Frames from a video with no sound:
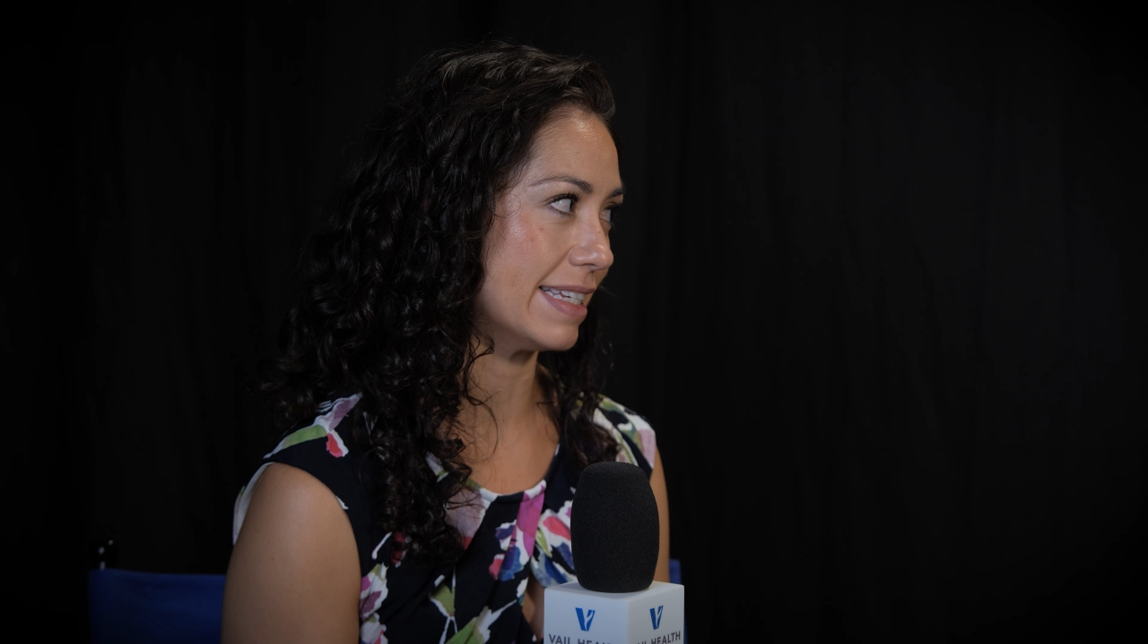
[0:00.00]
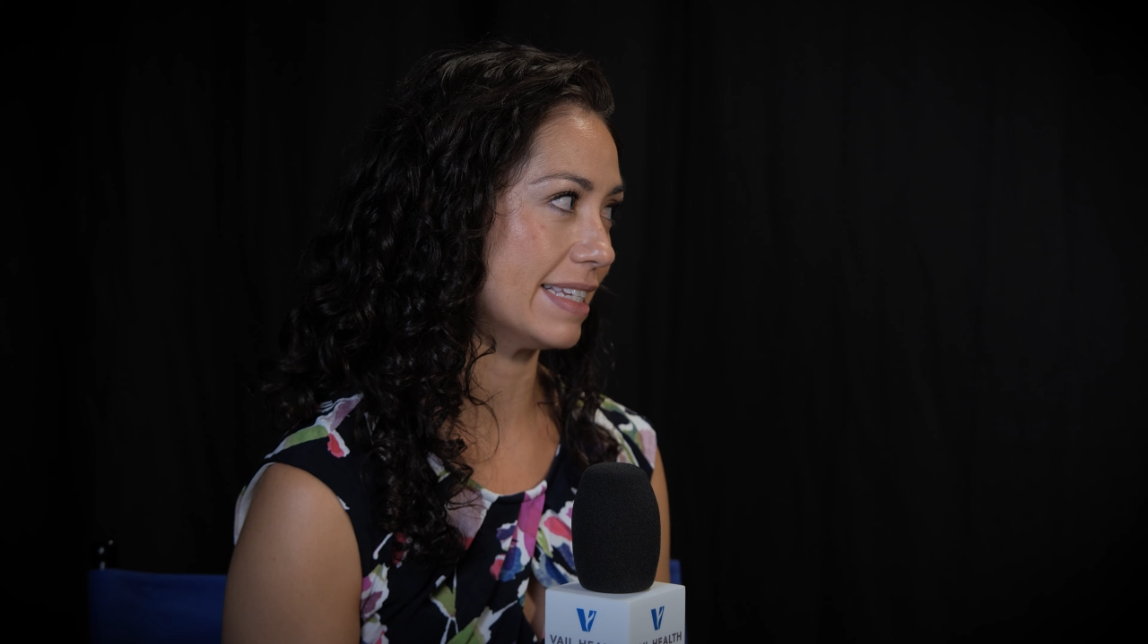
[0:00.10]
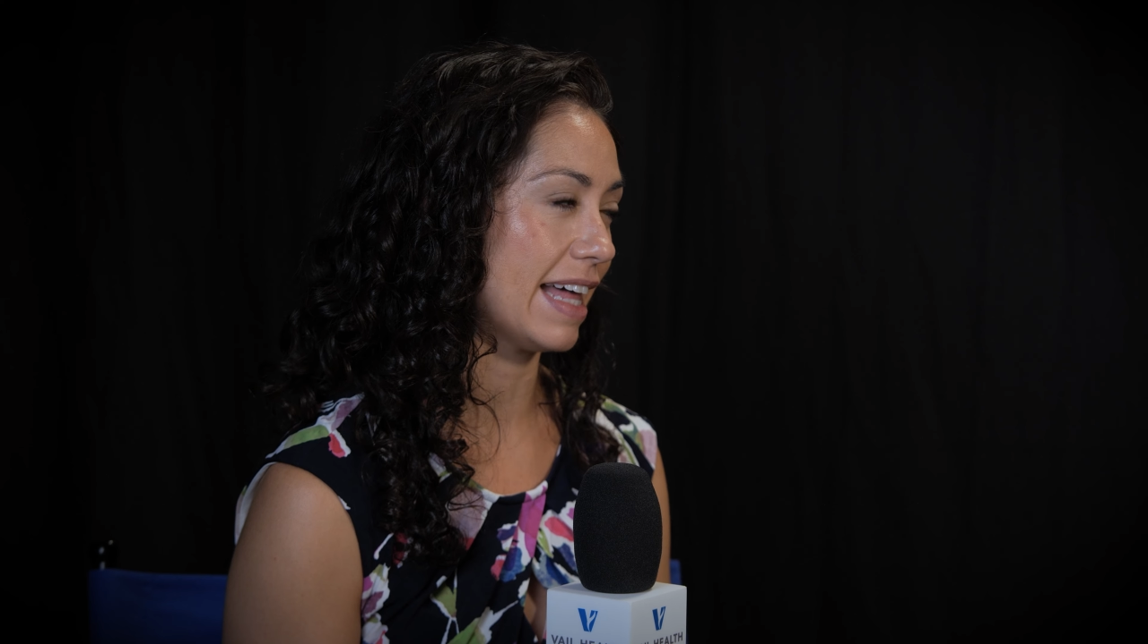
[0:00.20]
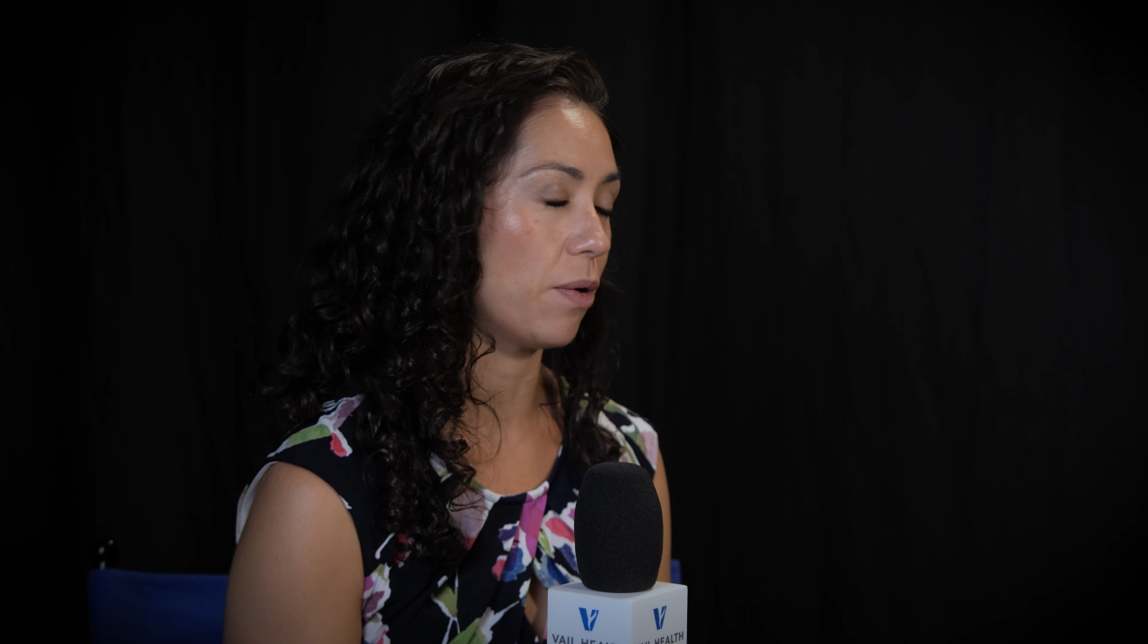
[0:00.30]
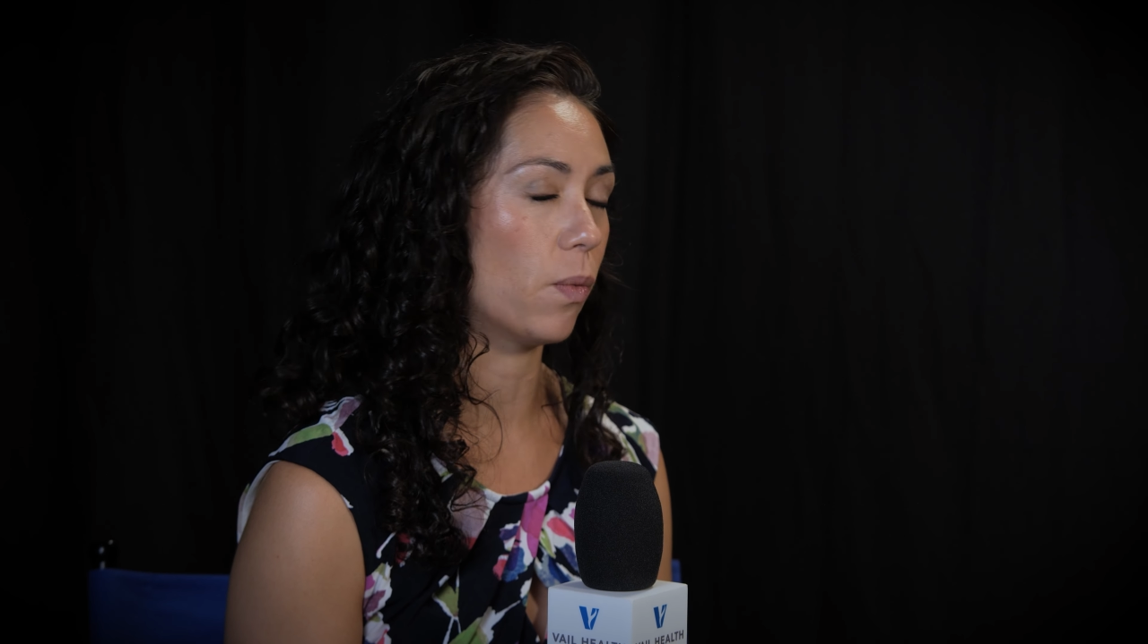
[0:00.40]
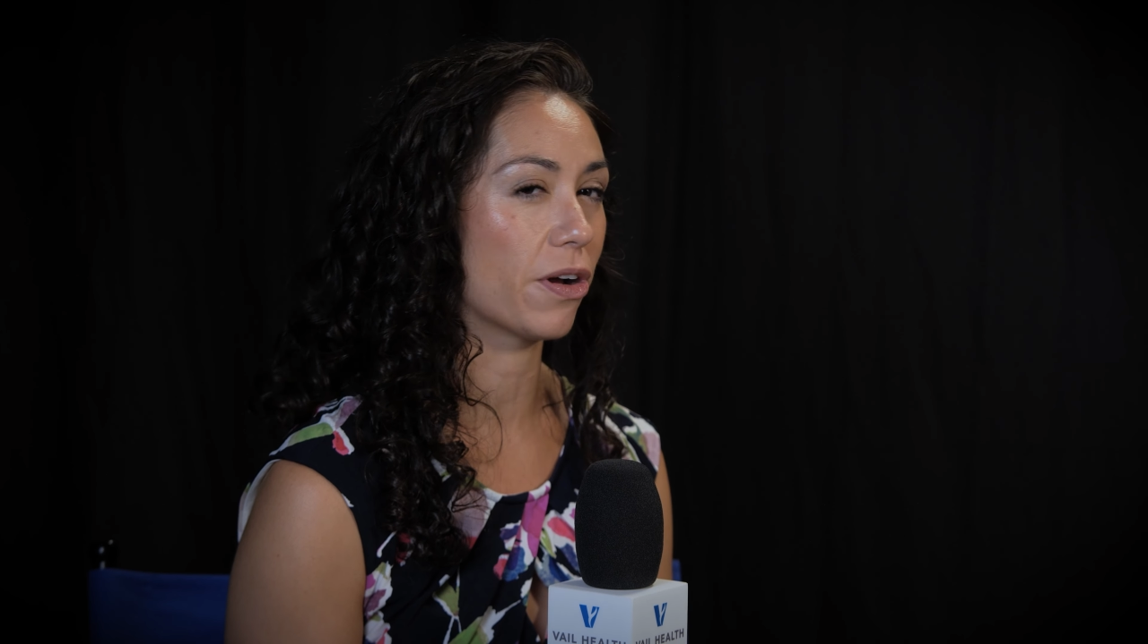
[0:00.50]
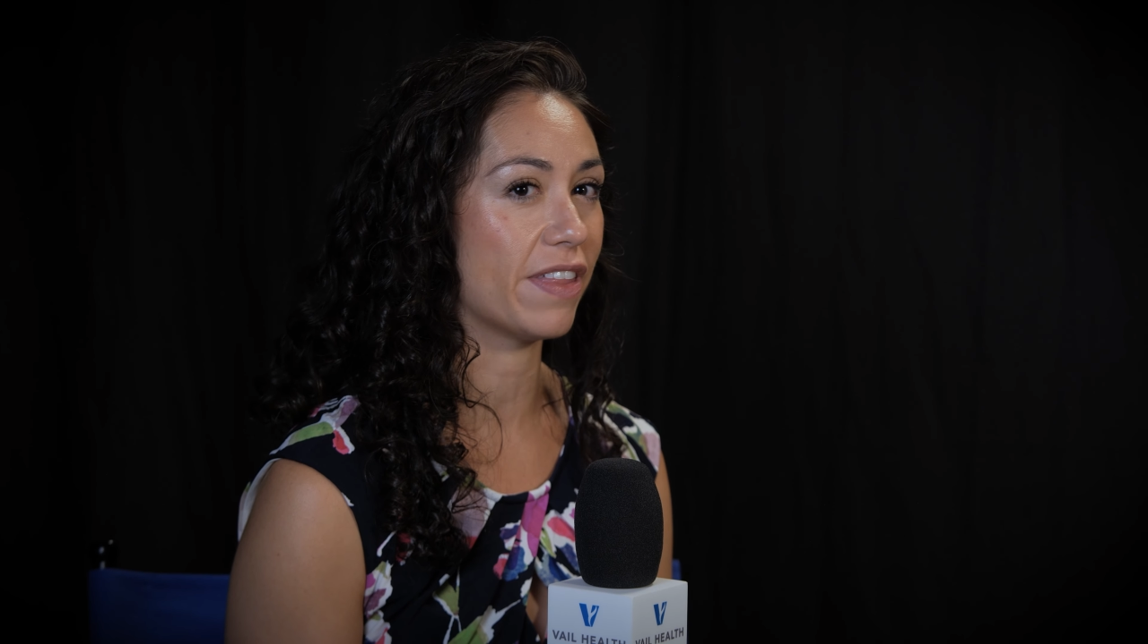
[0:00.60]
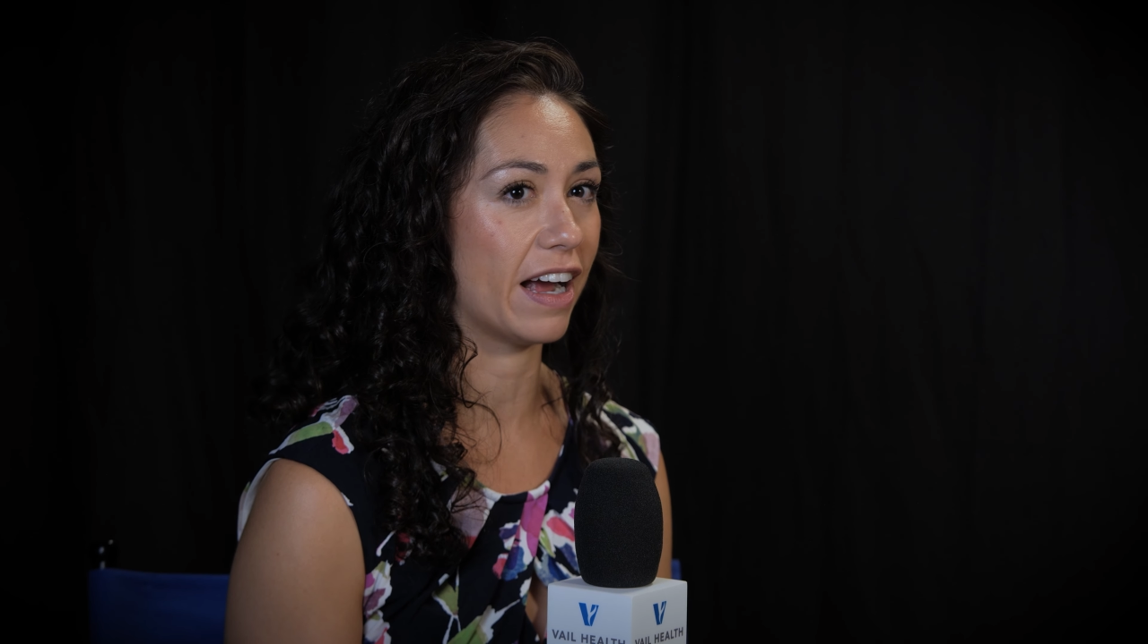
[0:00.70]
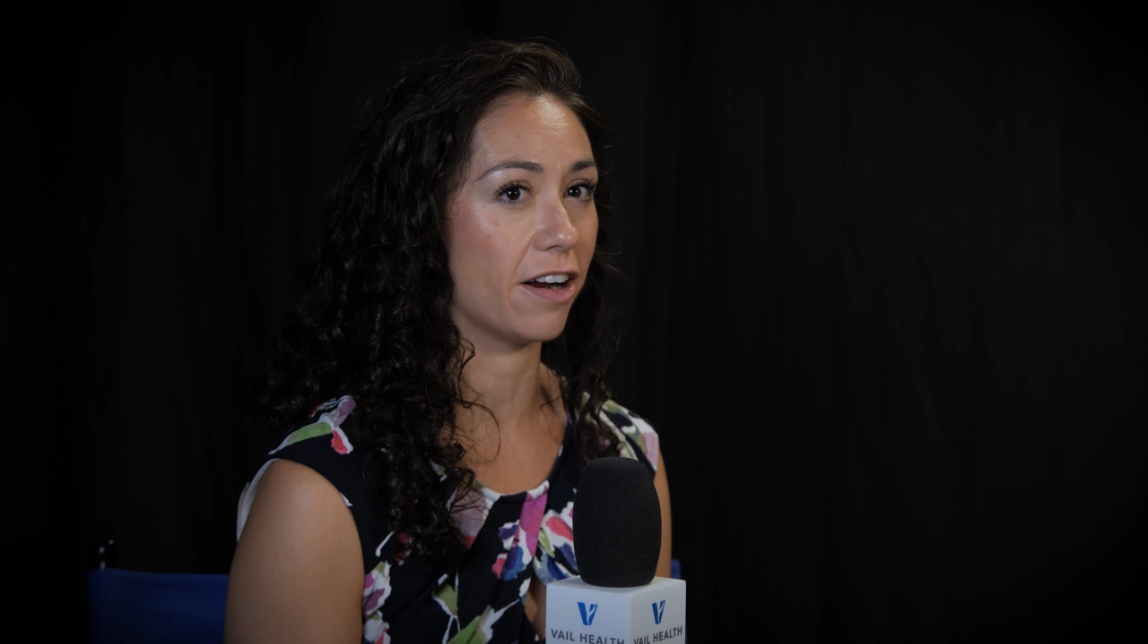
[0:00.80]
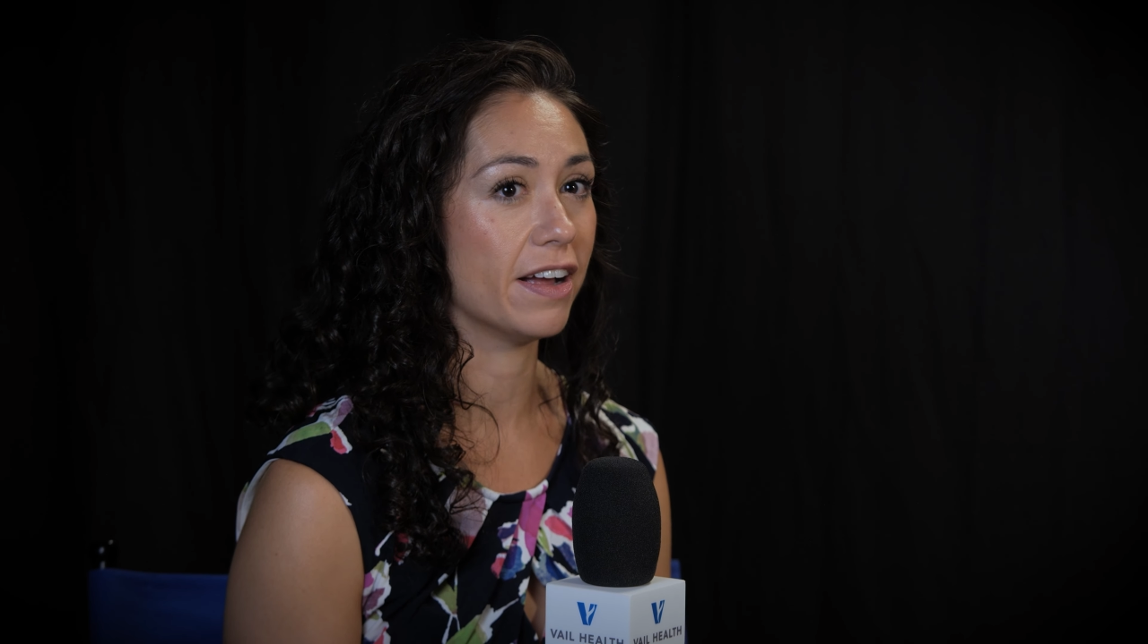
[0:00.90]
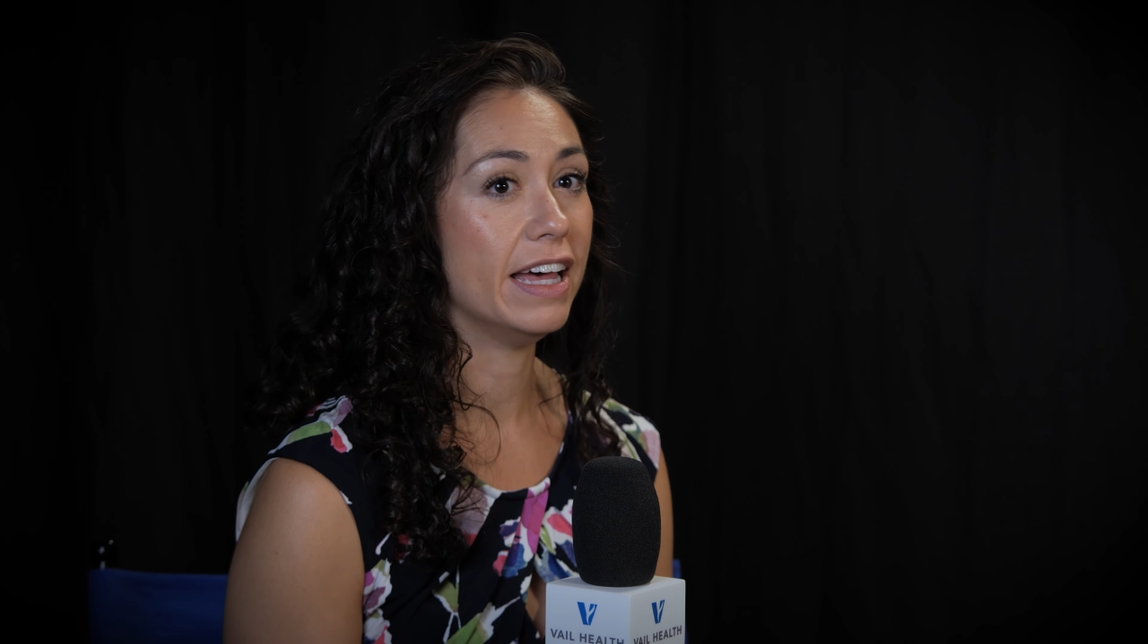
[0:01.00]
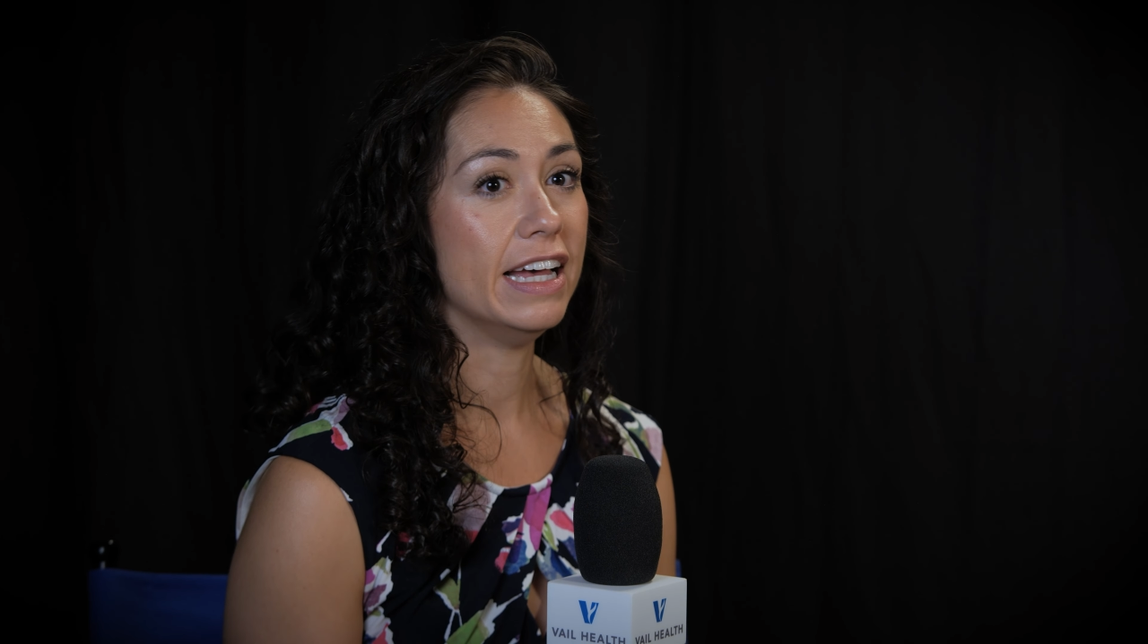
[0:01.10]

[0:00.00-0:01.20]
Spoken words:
is that we're there